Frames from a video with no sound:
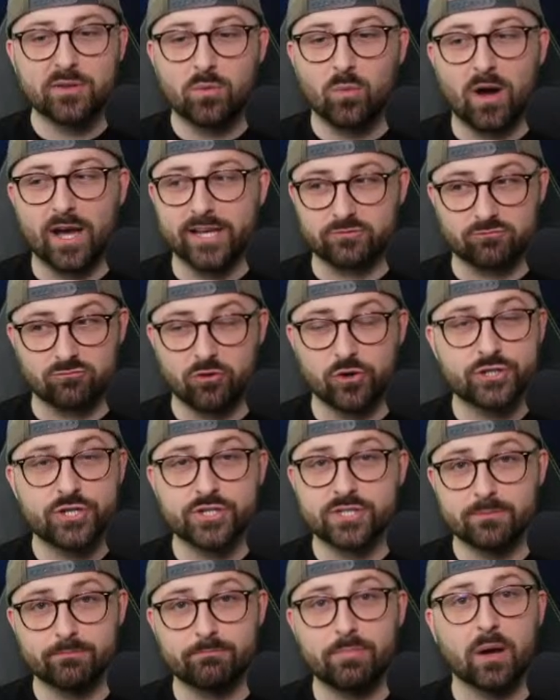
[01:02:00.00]
otherwise,
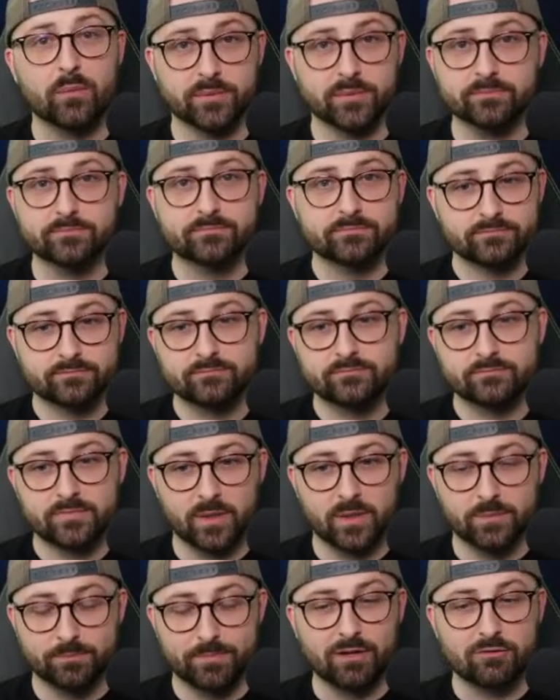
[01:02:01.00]
Rodgers and Bowen
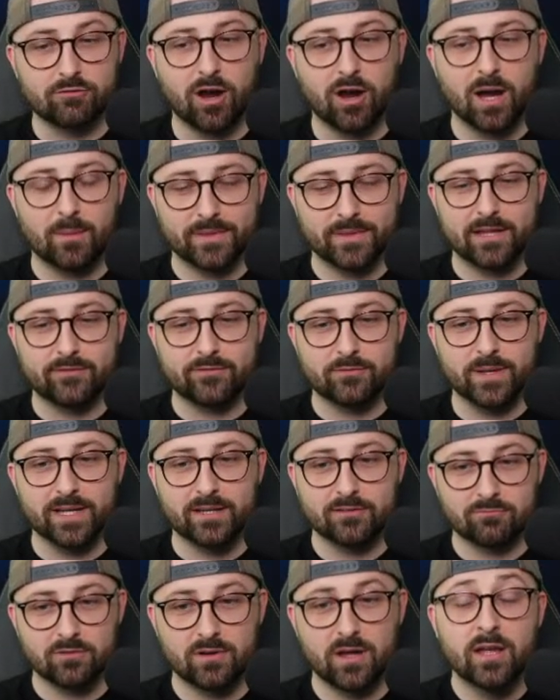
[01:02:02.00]
would be right up there for
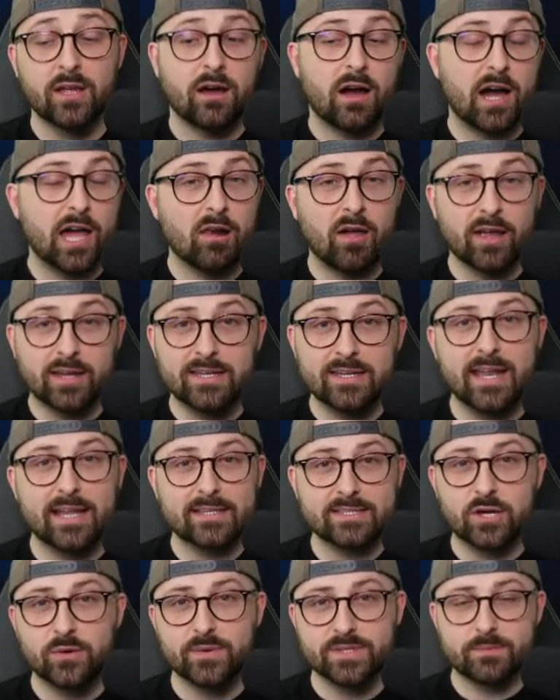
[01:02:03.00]
me. I like
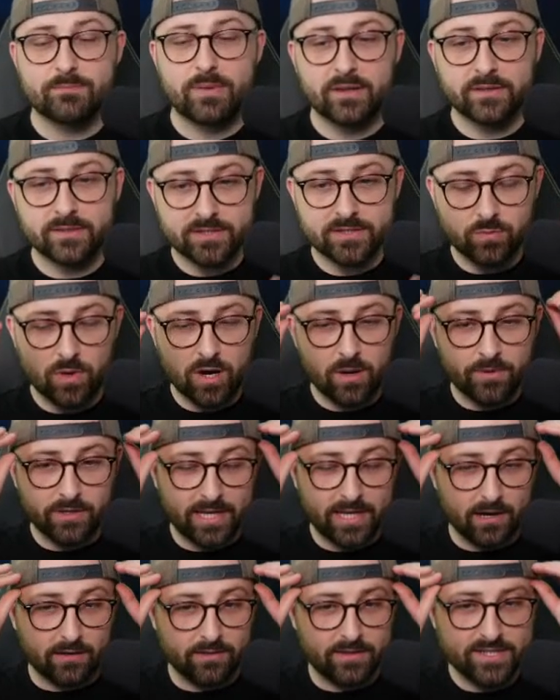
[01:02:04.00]
Neto as a punt as well, but
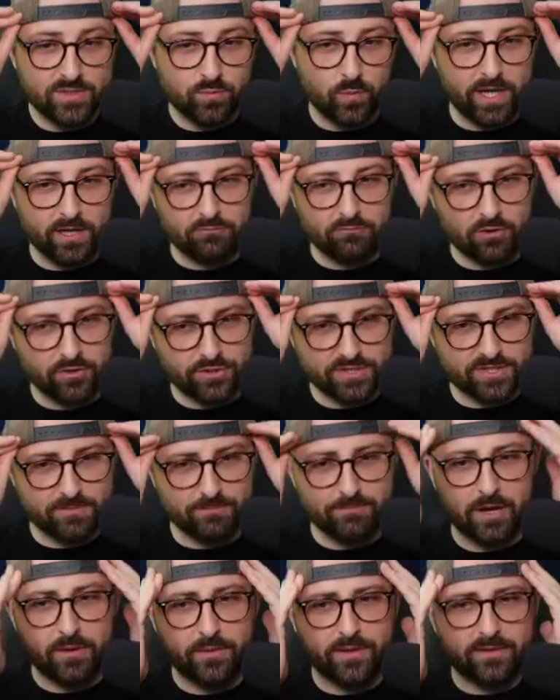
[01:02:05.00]
yeah, this week, Rodgers
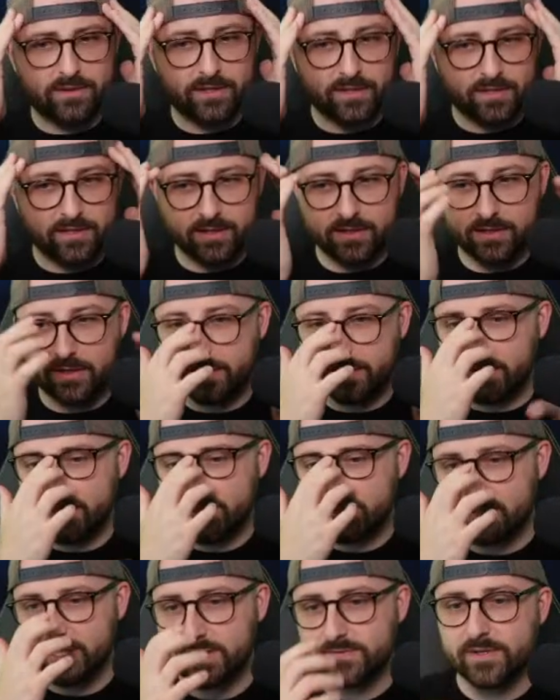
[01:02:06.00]
and Bowen, I think, are
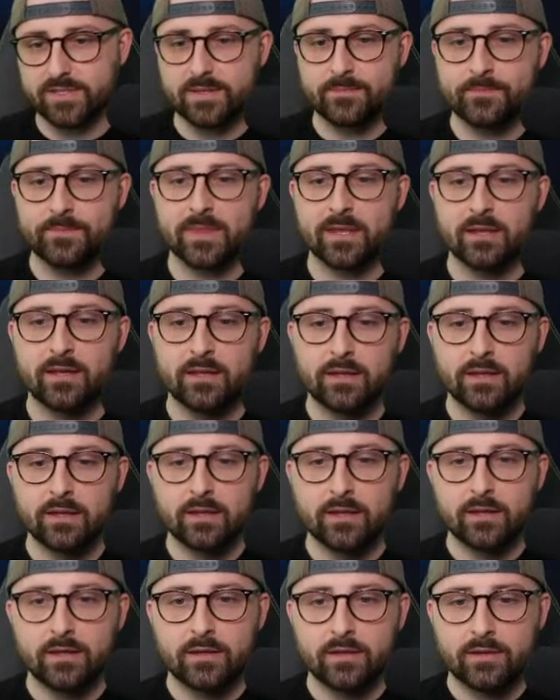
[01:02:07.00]
nice transfers in.
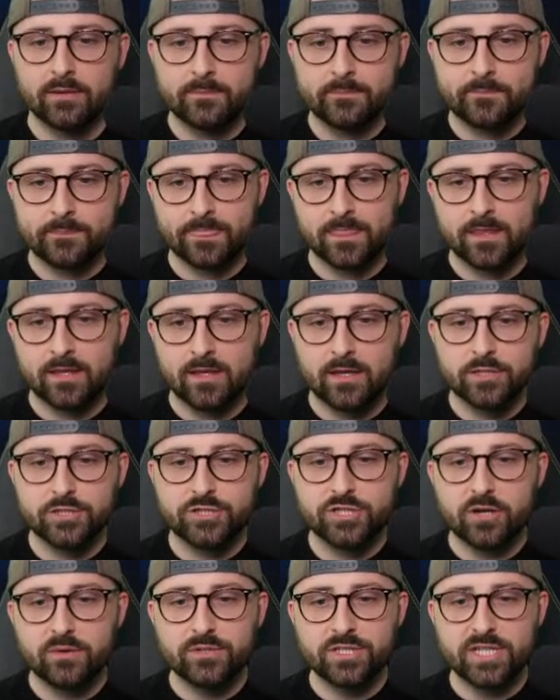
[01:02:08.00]

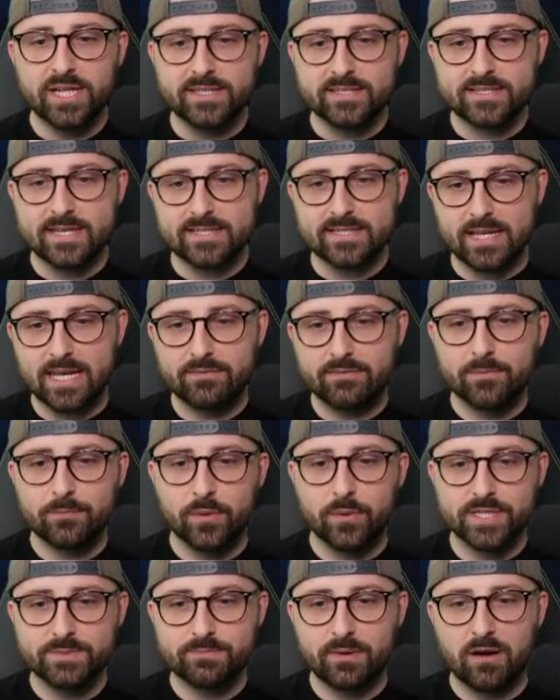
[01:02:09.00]
Joe G says, 11
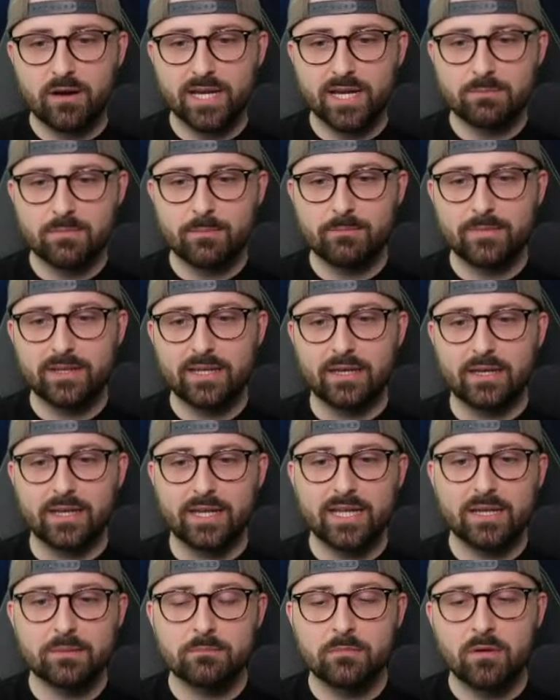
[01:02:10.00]
points behind in my mini
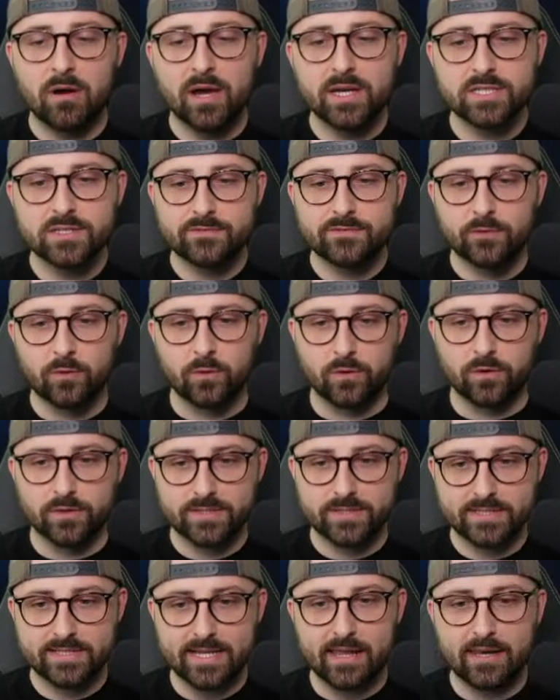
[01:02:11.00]
league,
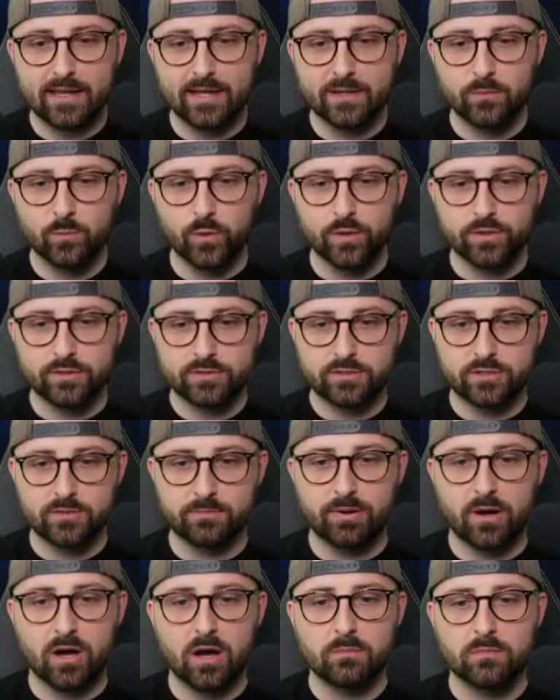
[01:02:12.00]
-4, Salah and Wood to
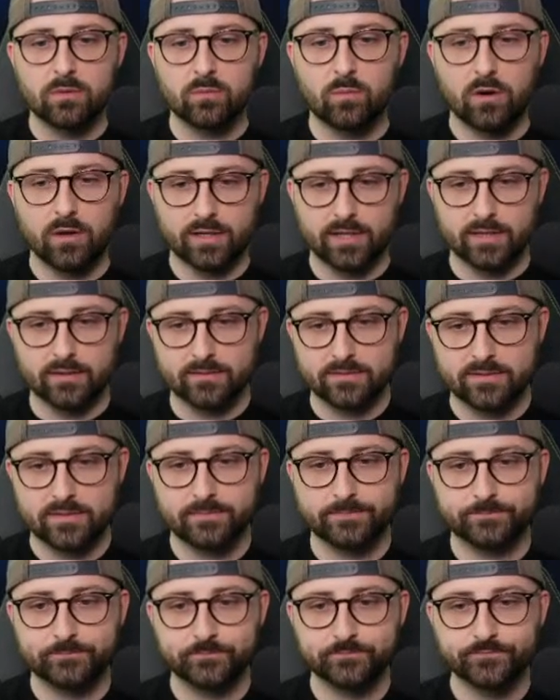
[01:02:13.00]
Palmer
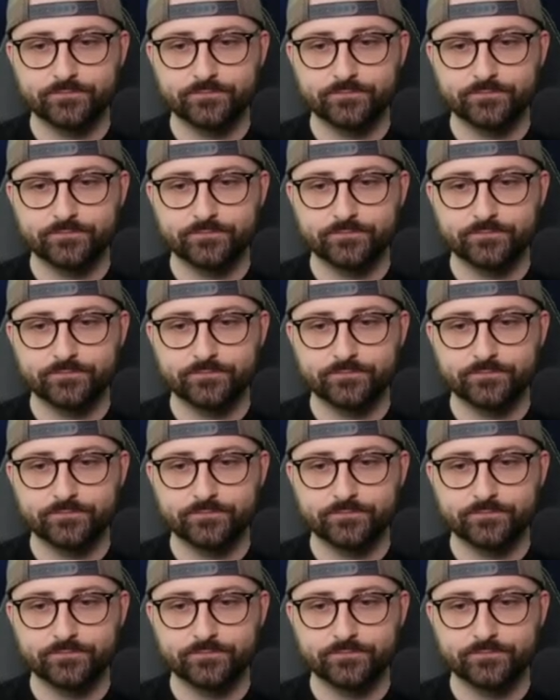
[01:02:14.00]
Watkins.